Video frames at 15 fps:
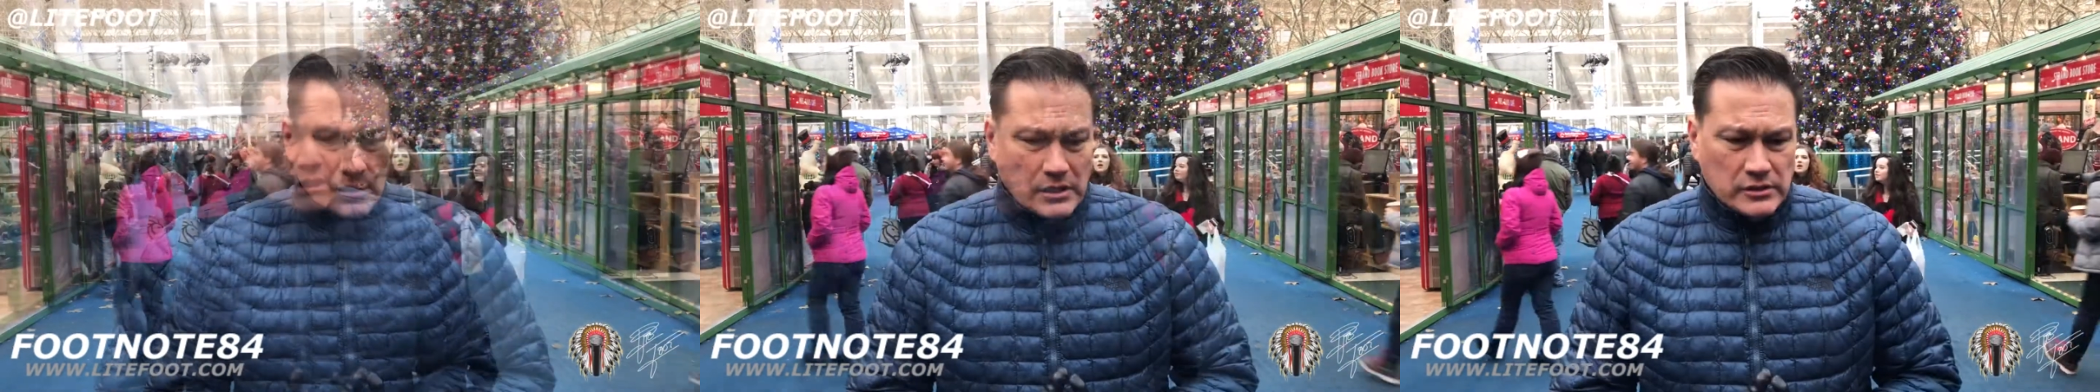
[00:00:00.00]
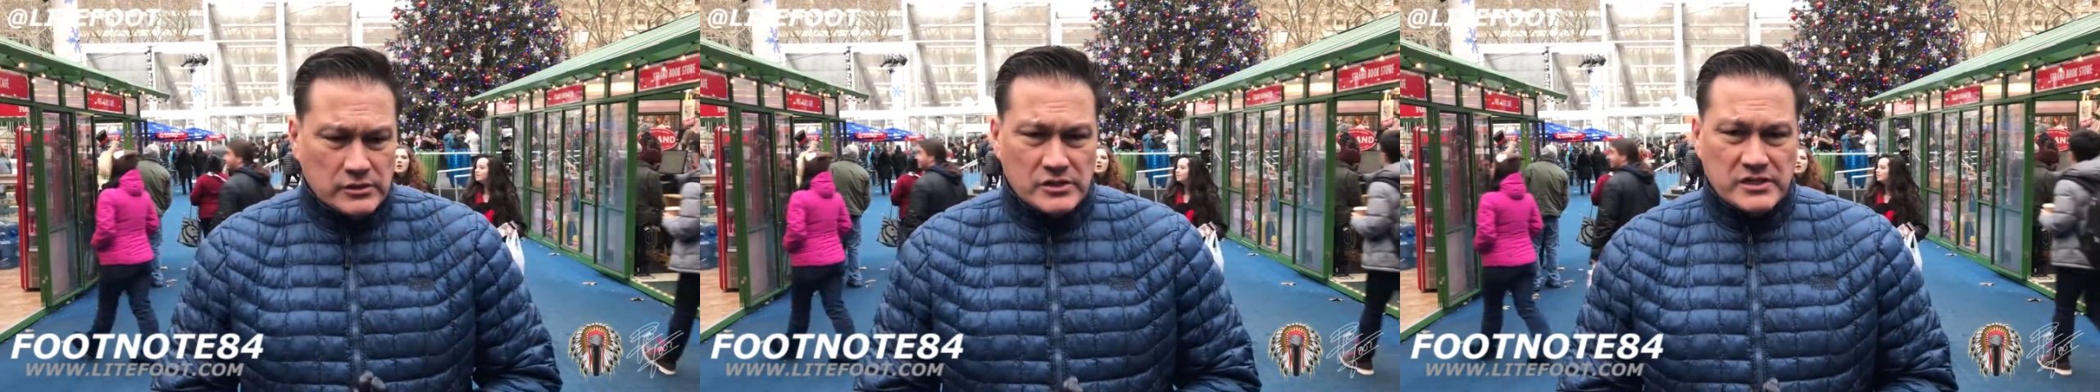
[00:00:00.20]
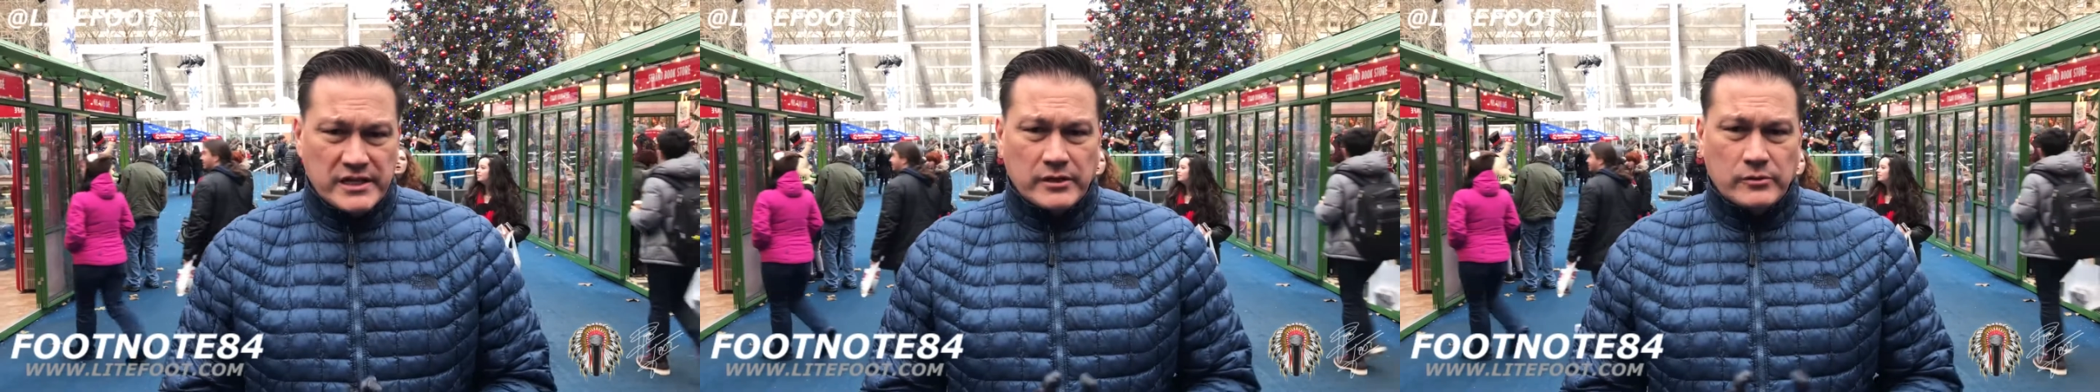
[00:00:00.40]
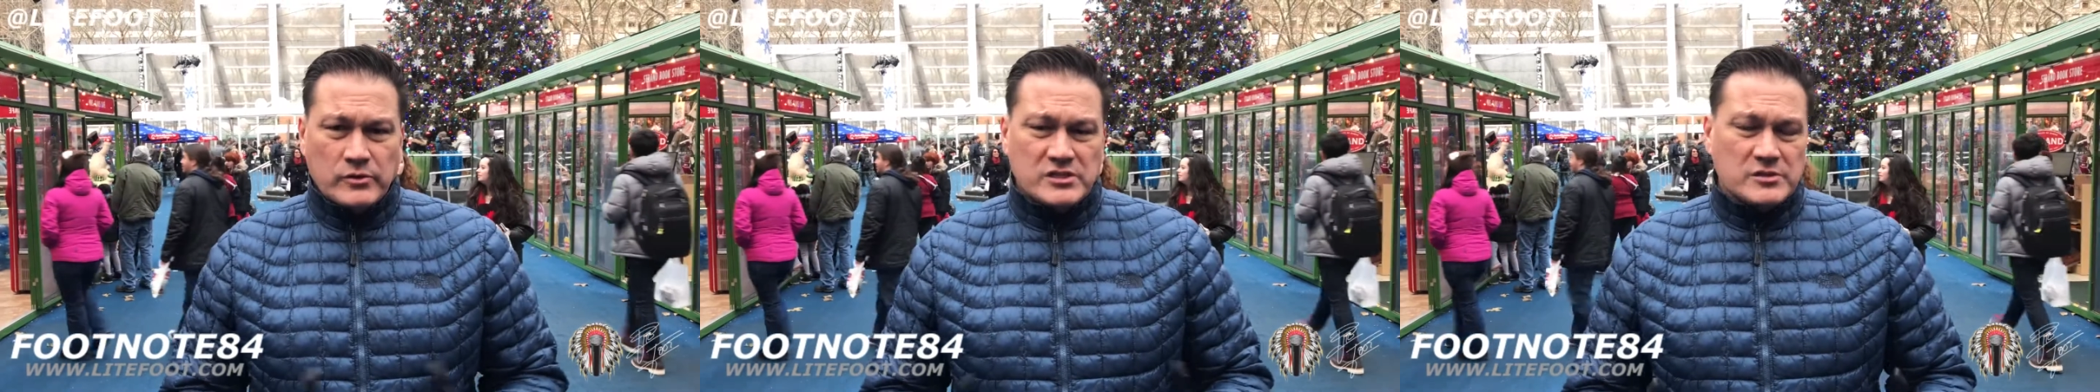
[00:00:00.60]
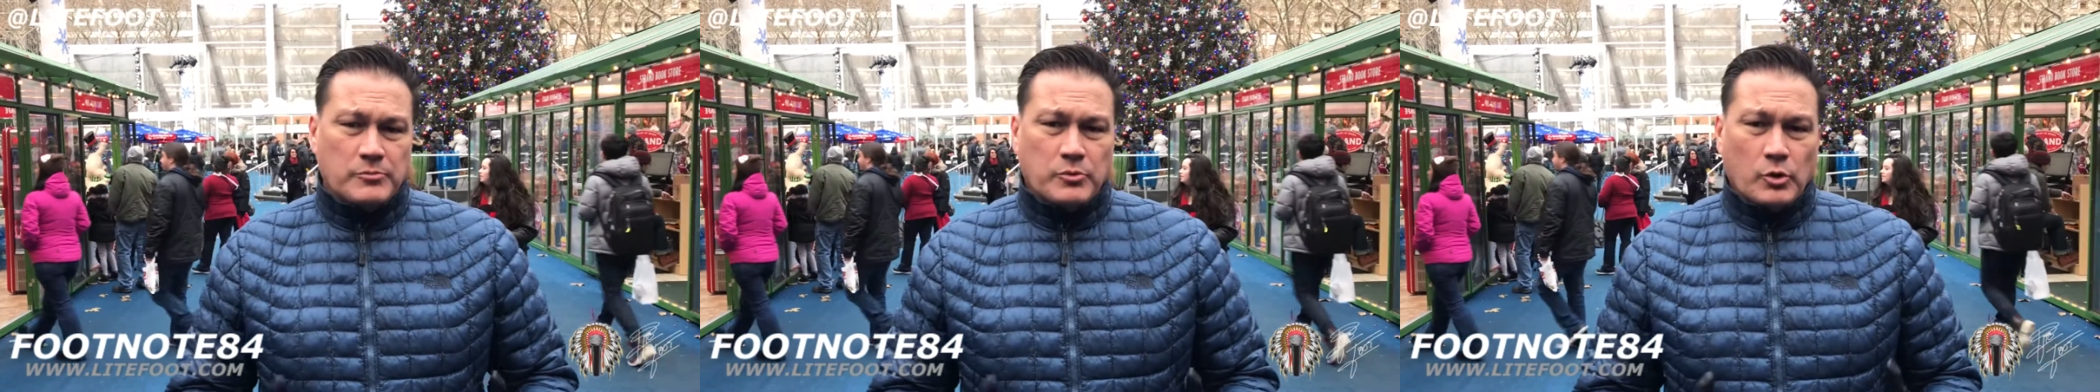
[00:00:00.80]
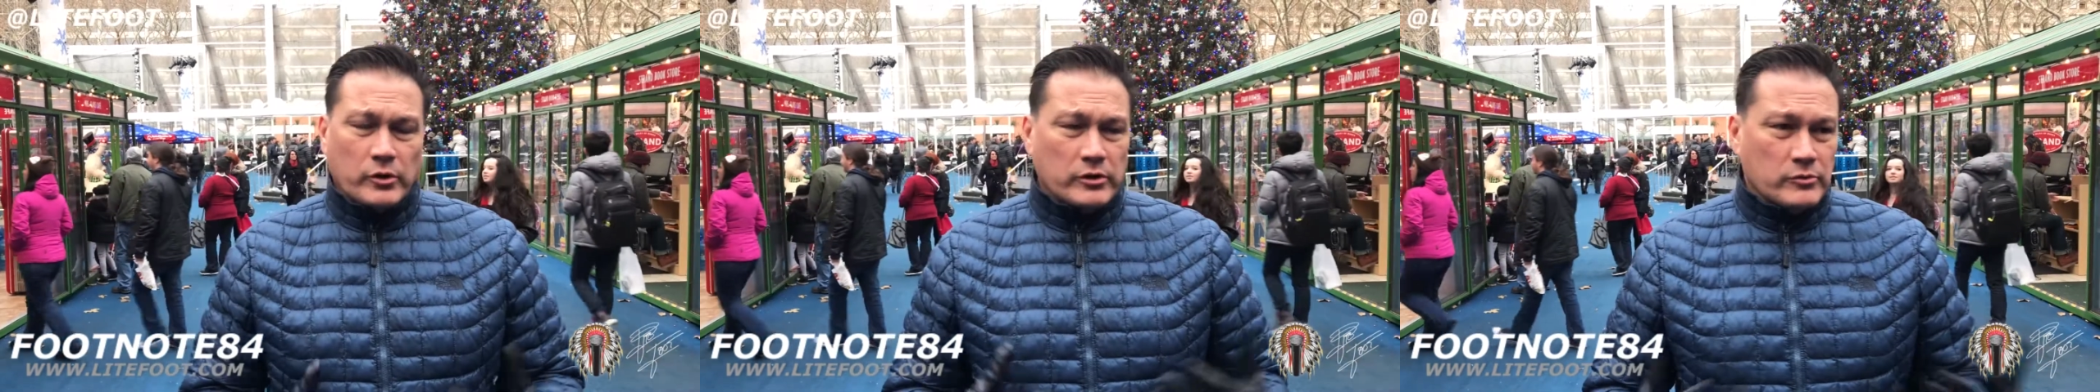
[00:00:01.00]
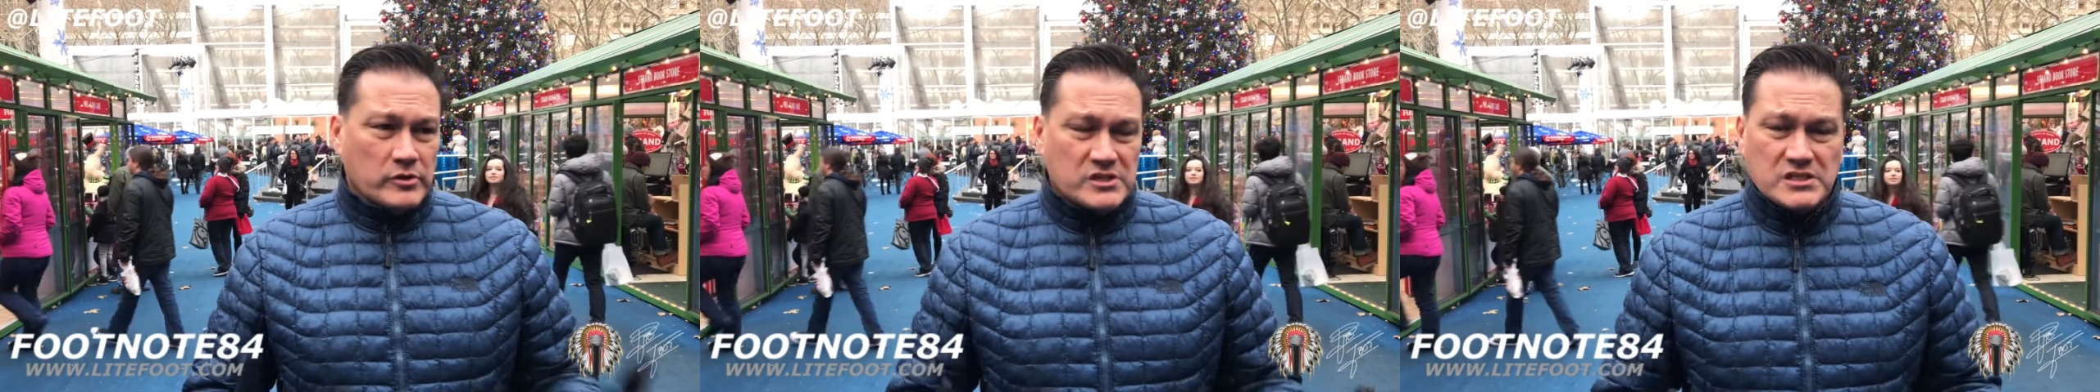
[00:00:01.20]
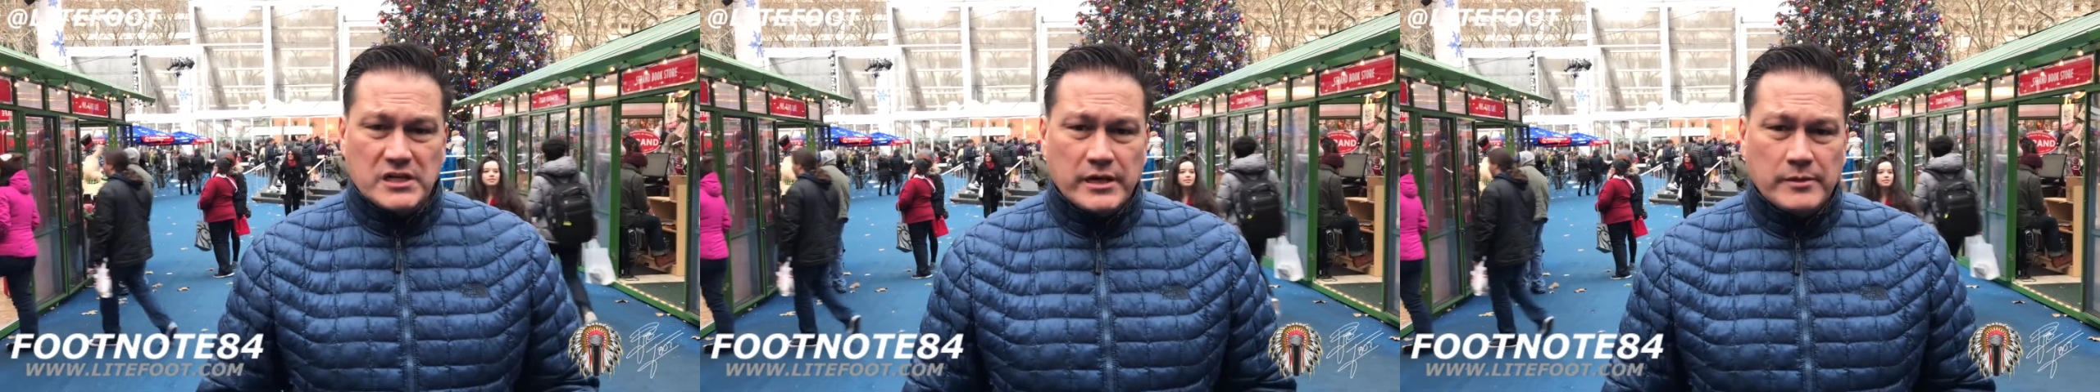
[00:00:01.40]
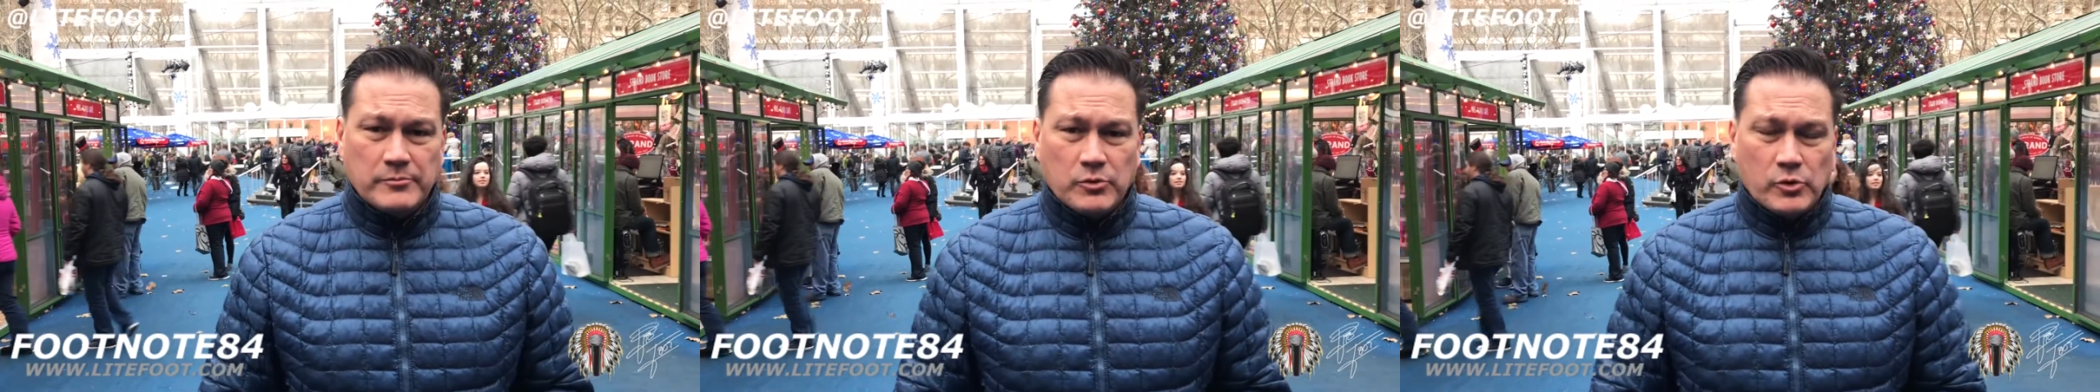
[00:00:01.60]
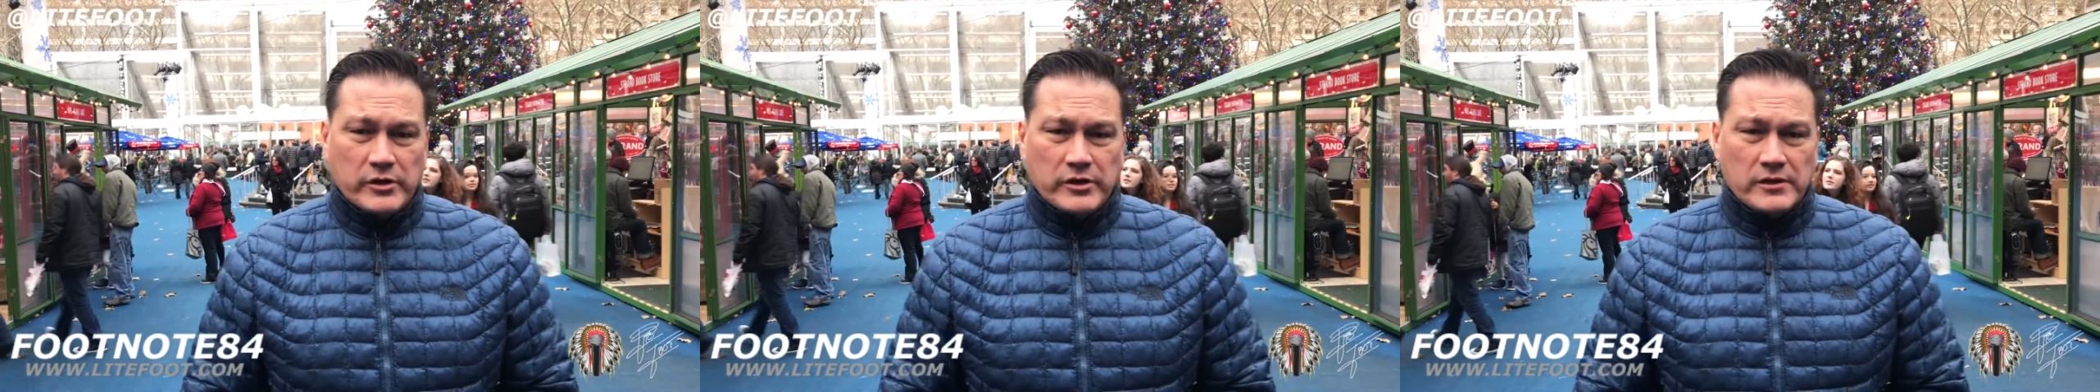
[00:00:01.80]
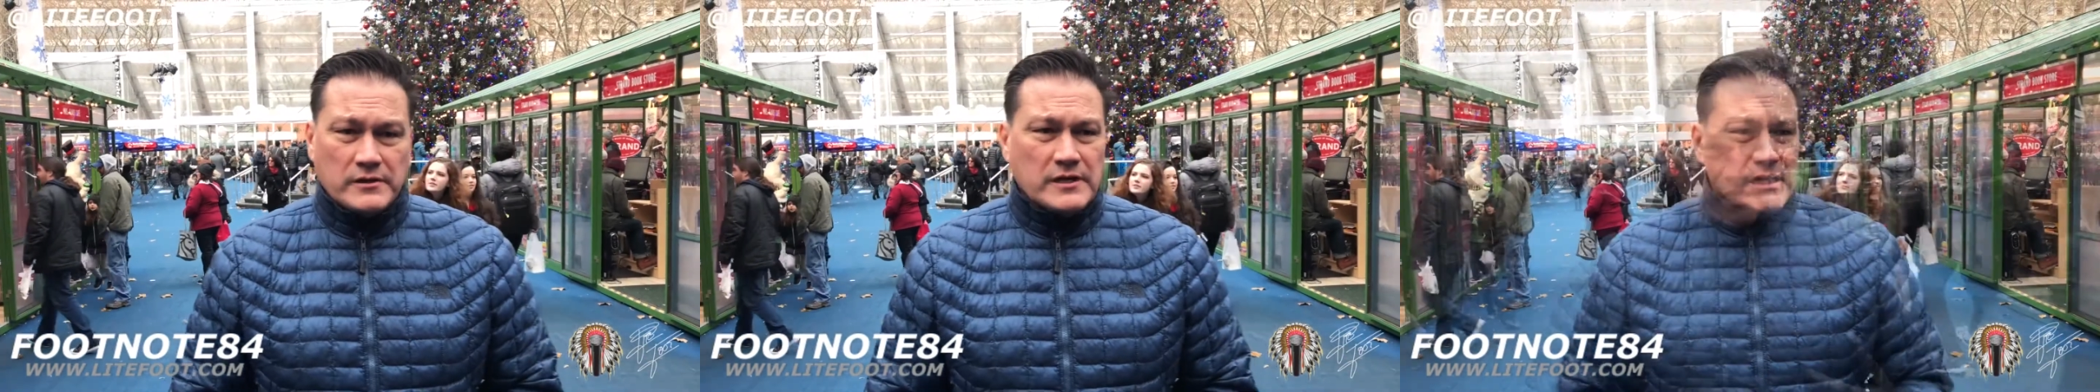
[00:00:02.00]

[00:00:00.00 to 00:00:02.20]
understanding what's important and what's not important.